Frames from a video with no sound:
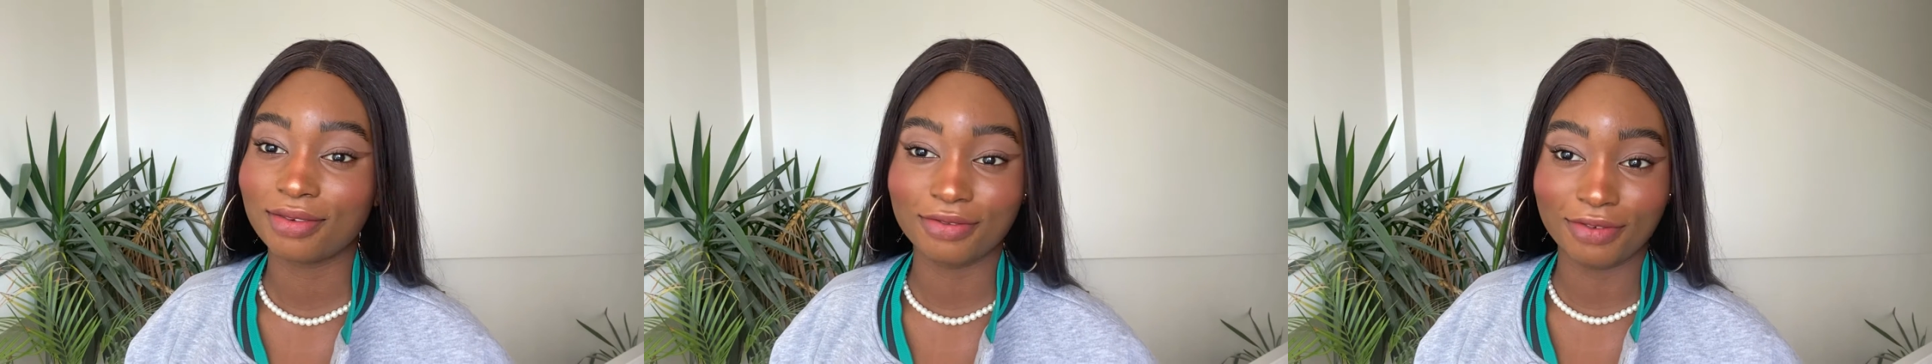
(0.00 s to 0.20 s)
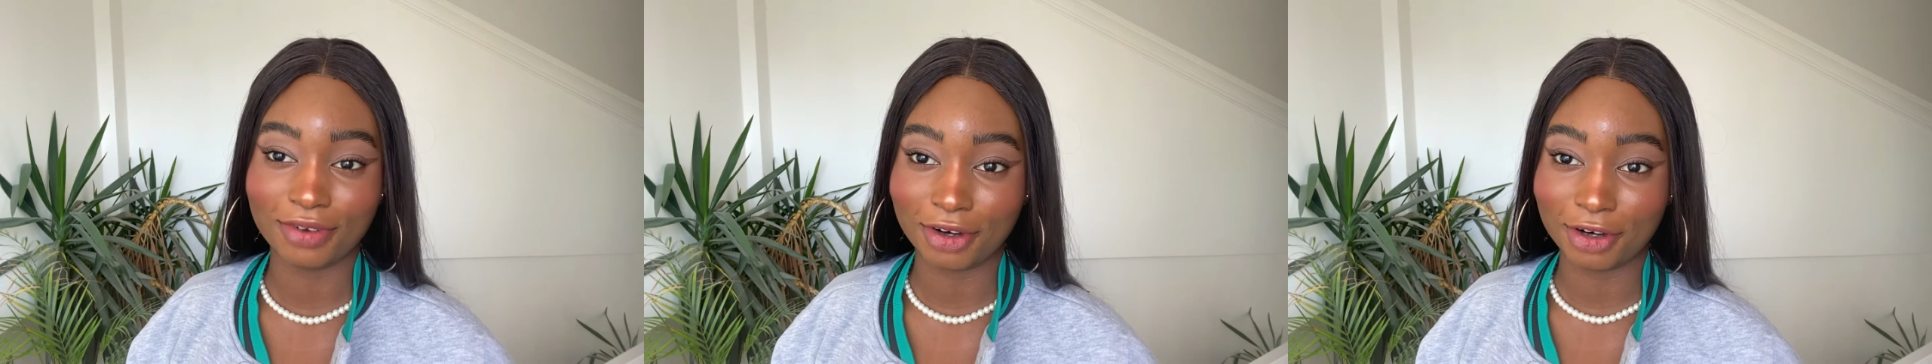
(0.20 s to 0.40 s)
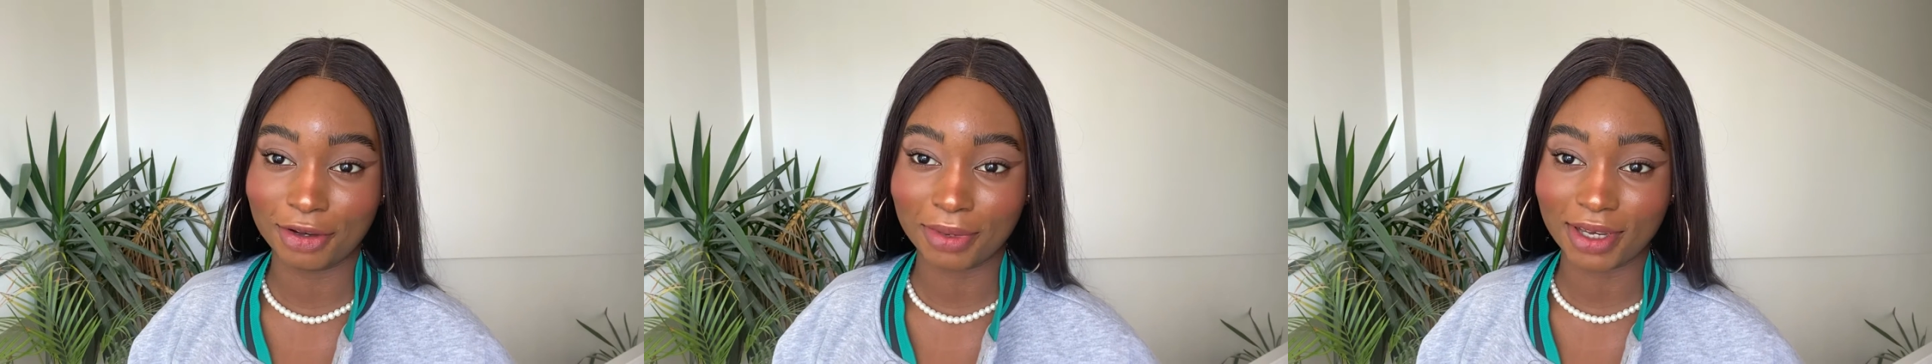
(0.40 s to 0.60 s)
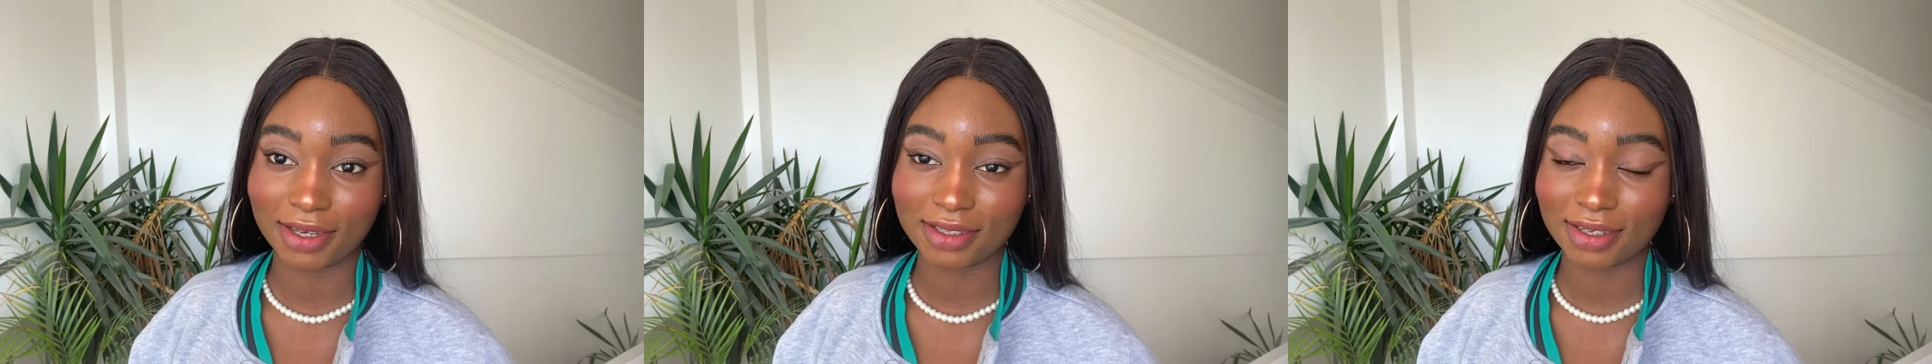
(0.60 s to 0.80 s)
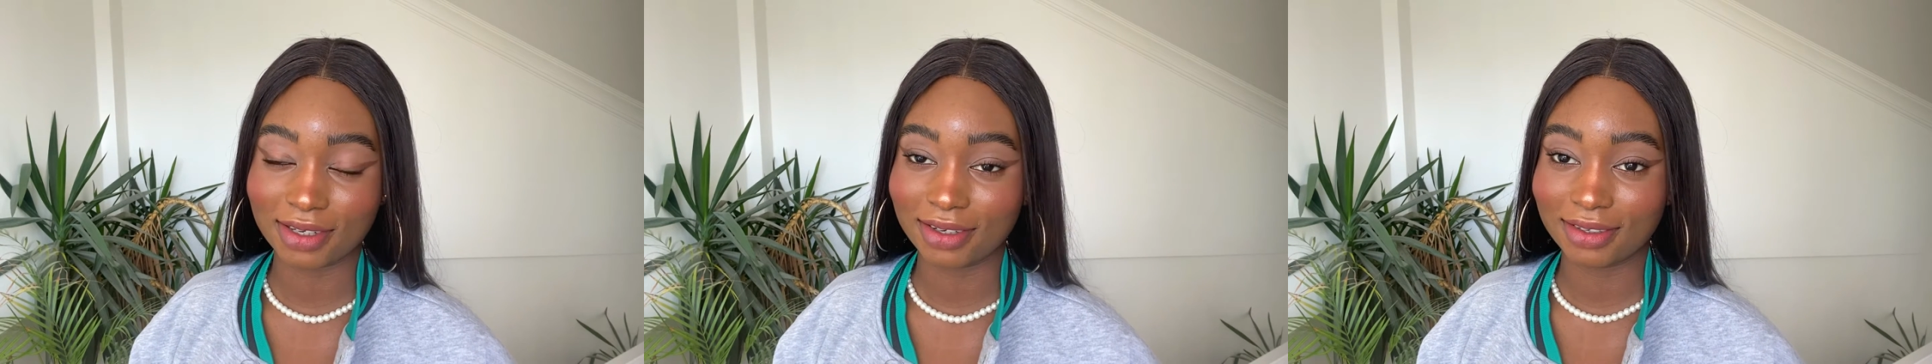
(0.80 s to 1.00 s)
very
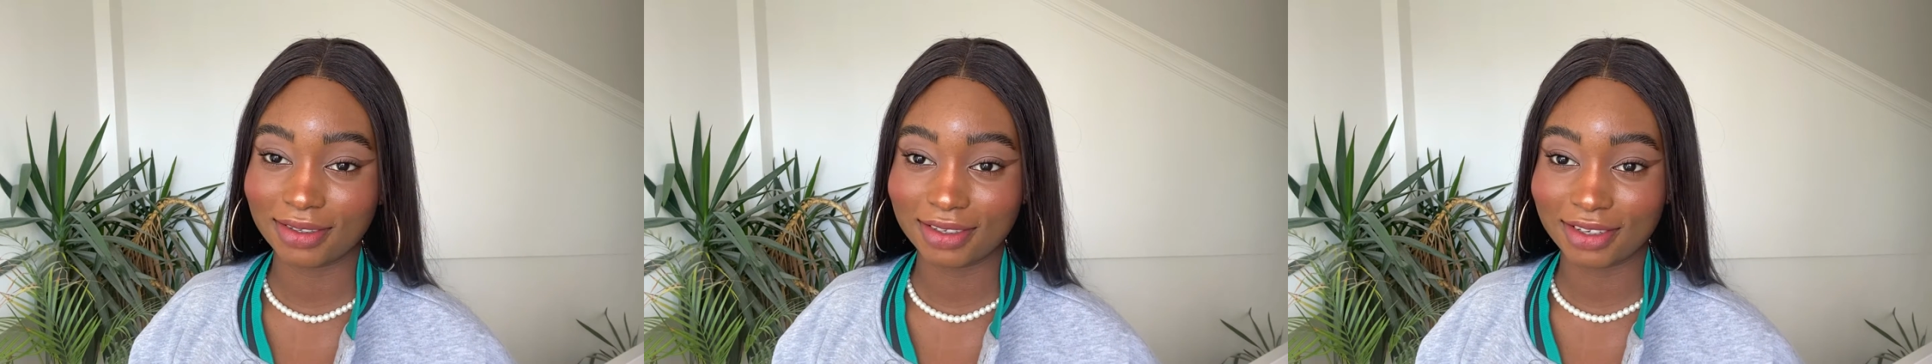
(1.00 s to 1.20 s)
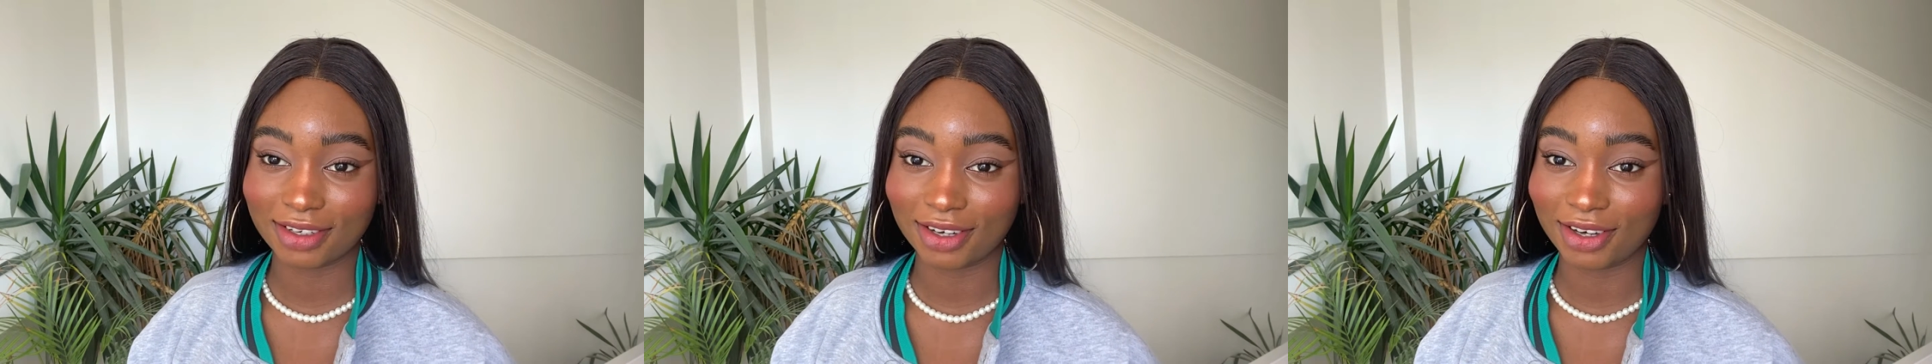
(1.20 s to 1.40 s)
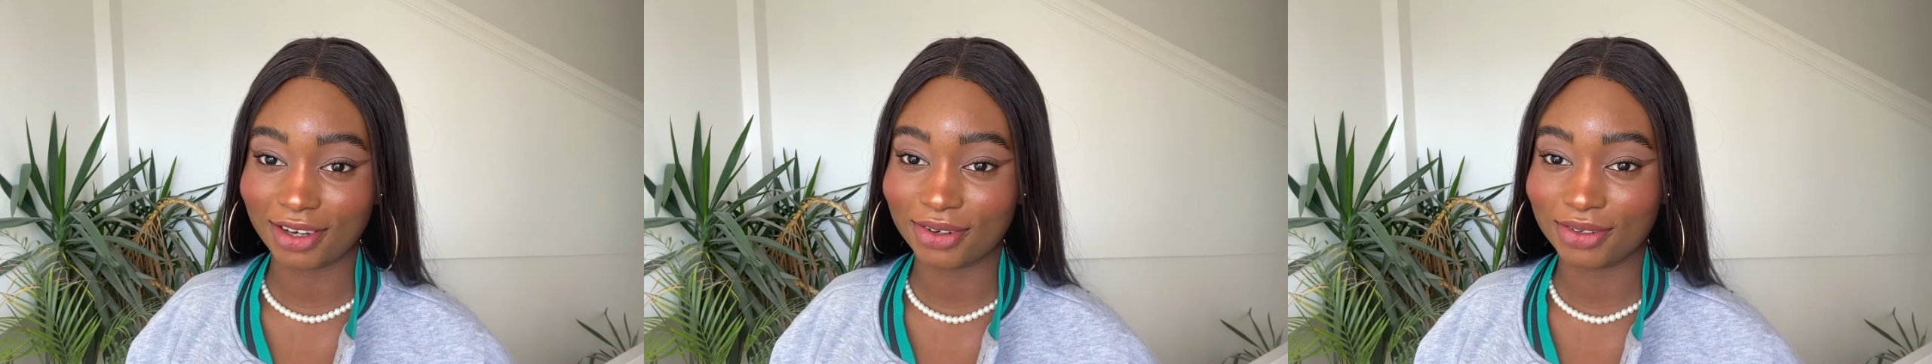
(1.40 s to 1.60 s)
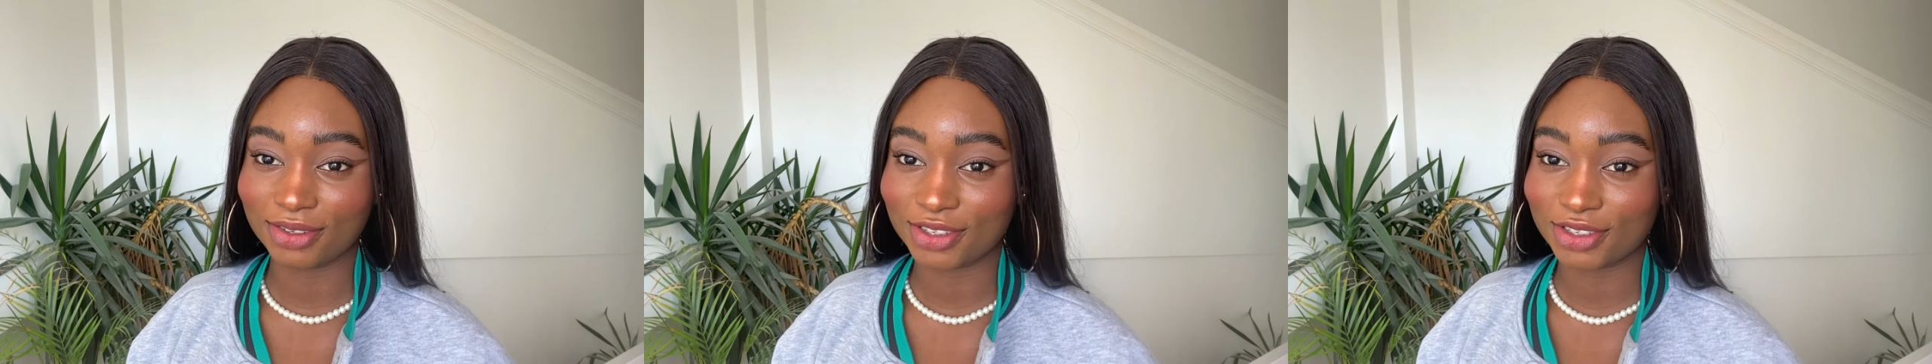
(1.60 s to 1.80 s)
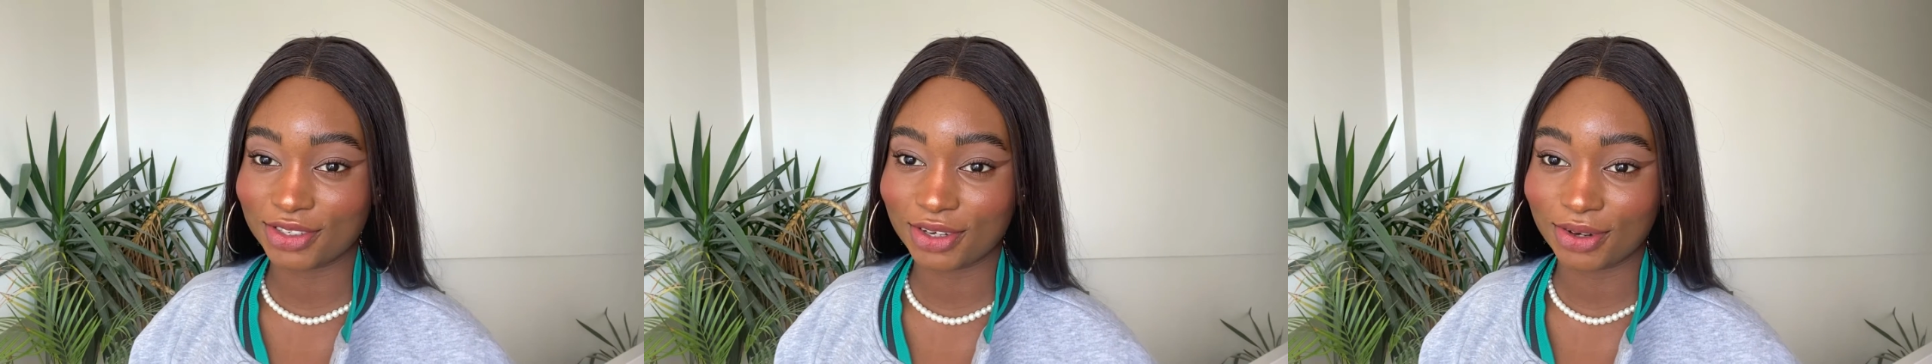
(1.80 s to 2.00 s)
amazing you know
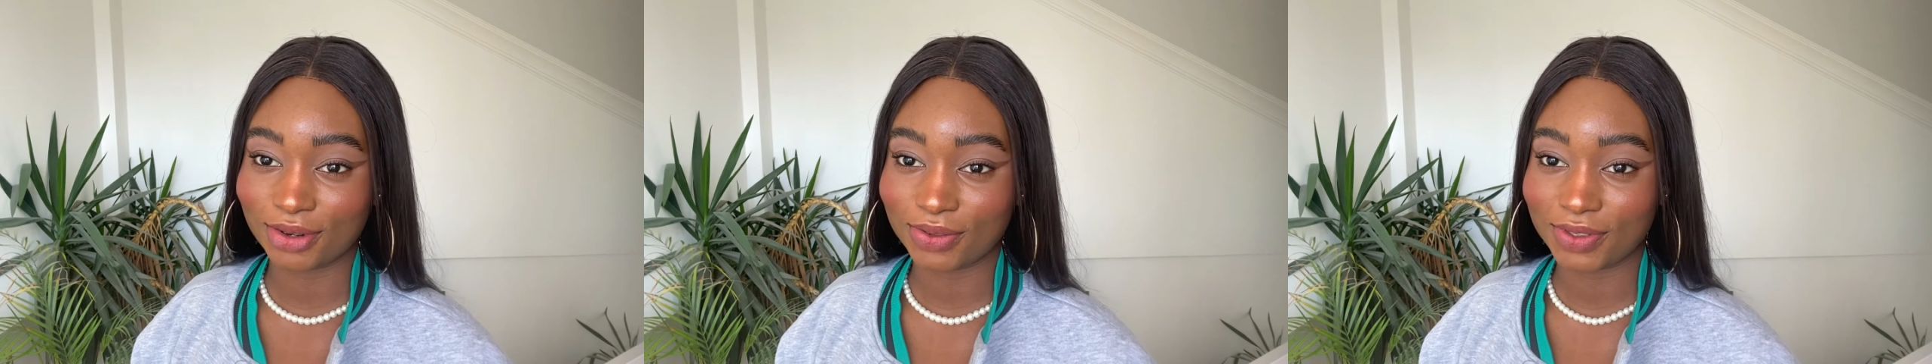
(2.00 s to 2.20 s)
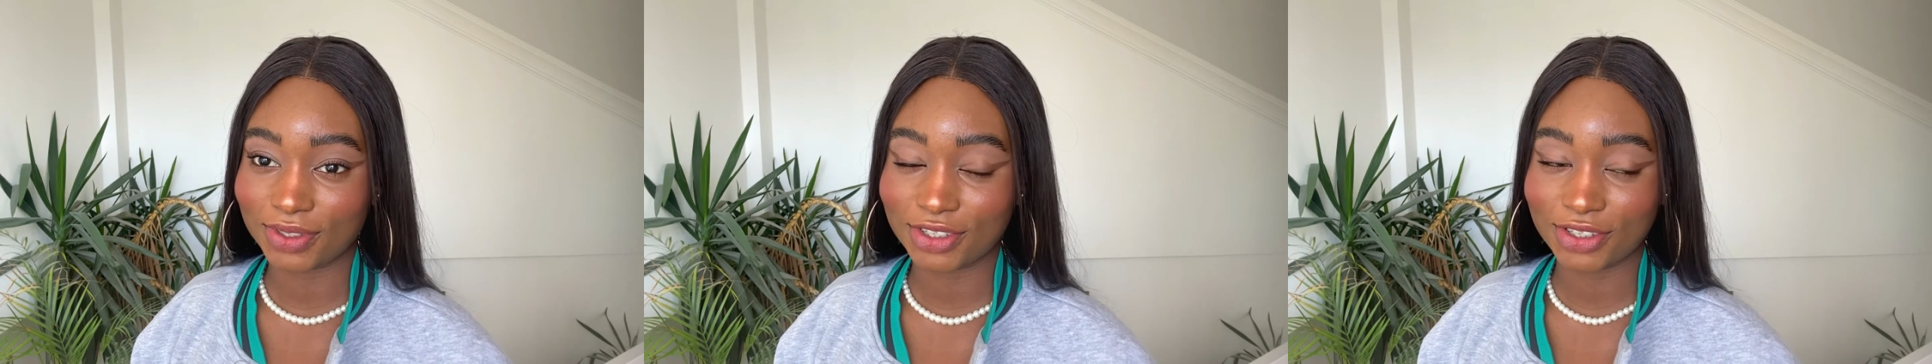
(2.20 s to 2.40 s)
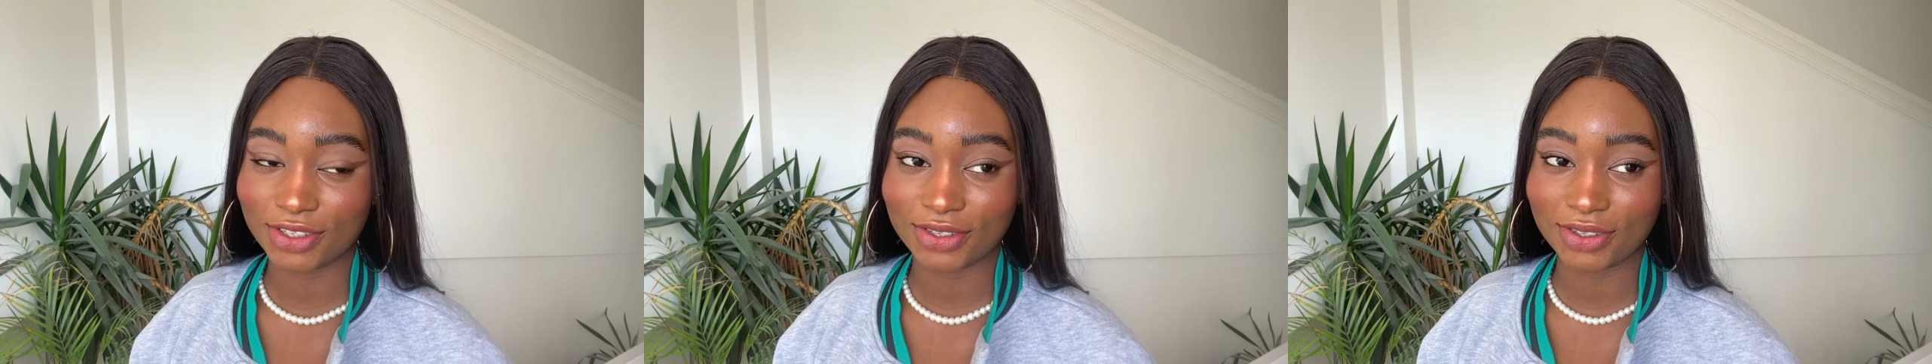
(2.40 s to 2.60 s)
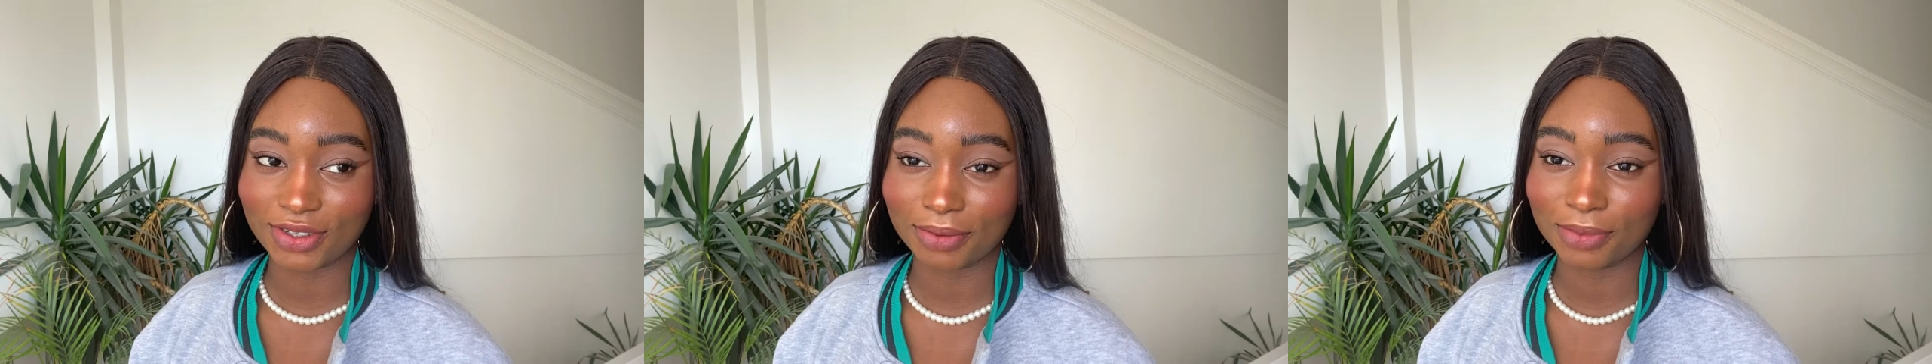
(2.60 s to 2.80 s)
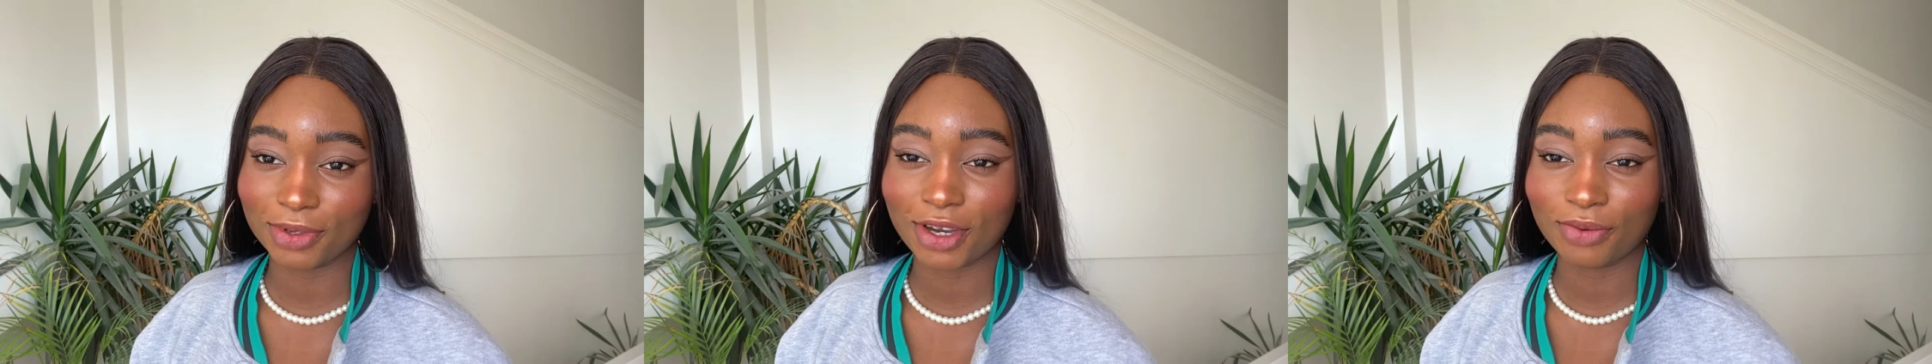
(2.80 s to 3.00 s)
just going to i mean